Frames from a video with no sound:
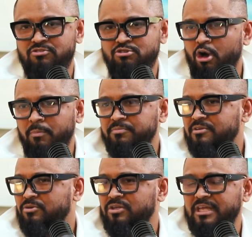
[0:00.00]
top
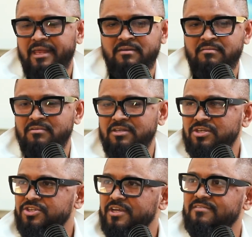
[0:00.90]
10
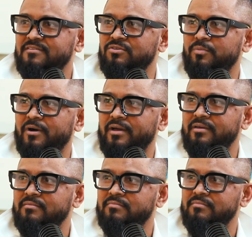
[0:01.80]
DJs in
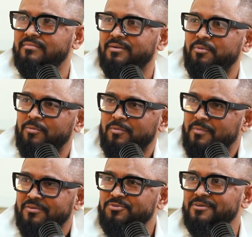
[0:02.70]
Dubai, they're probably
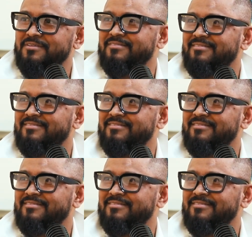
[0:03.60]
my students